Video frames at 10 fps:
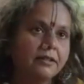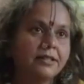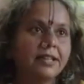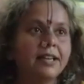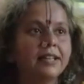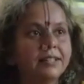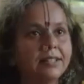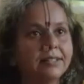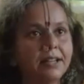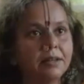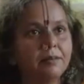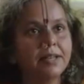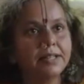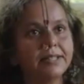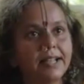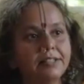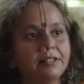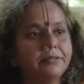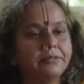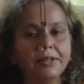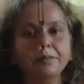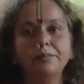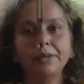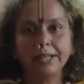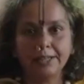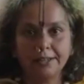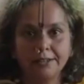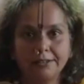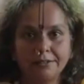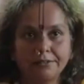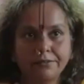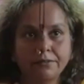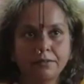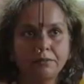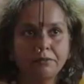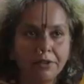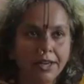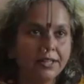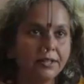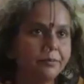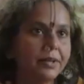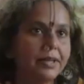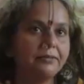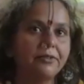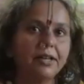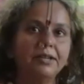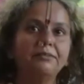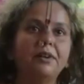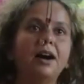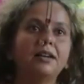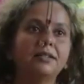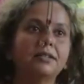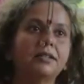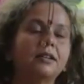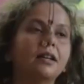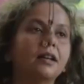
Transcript: the Sanatana Dharma is actually very big, very vast.